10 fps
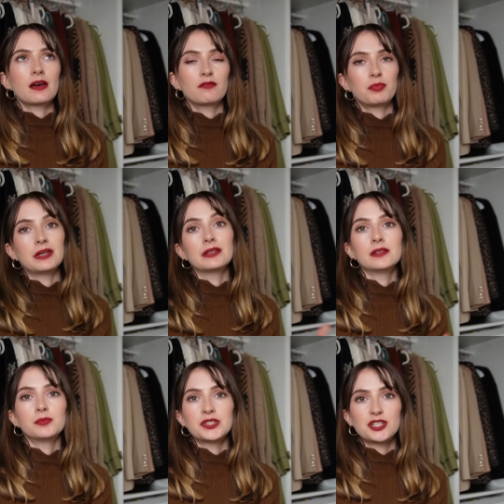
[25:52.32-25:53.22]
have been a
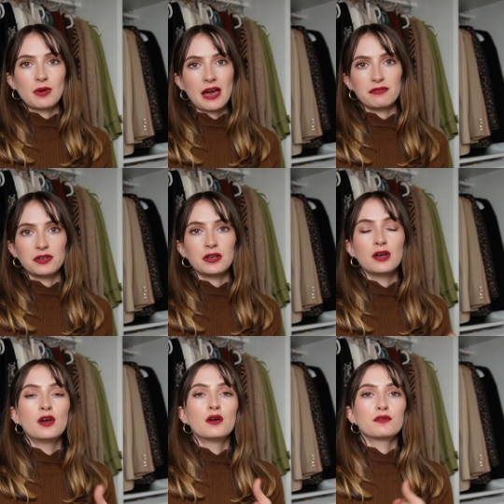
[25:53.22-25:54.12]
little bit too heavy
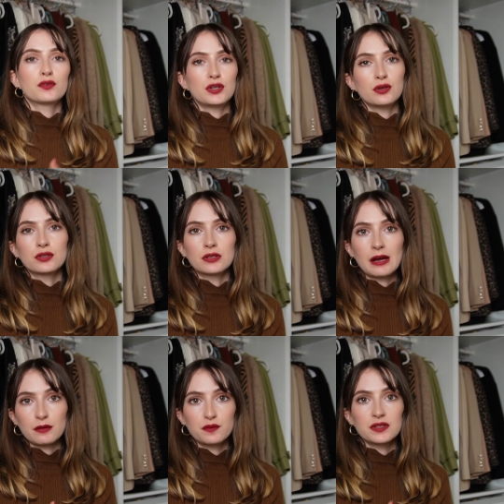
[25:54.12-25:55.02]
for the other
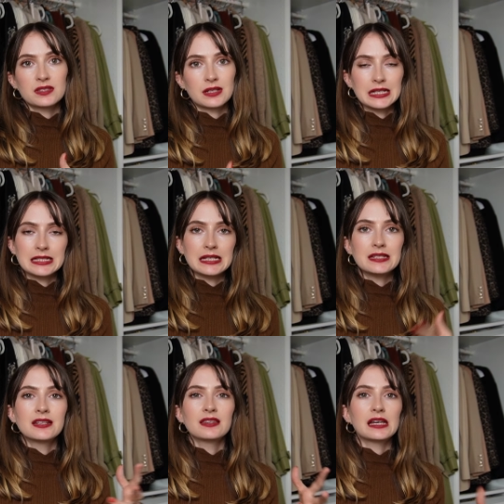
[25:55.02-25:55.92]
outfits that I
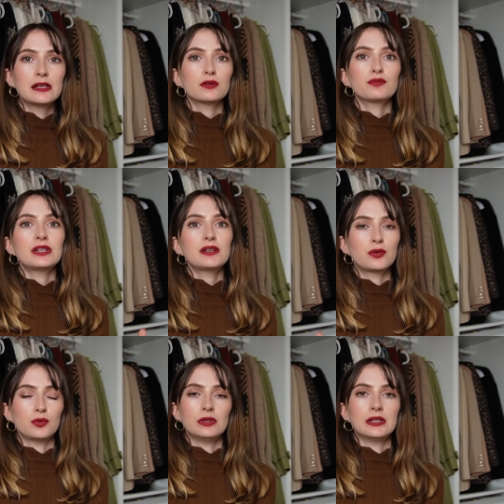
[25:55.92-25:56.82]
did, they look really
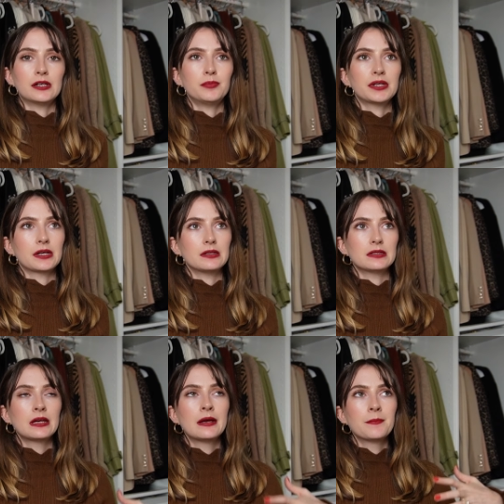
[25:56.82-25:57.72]
cool here because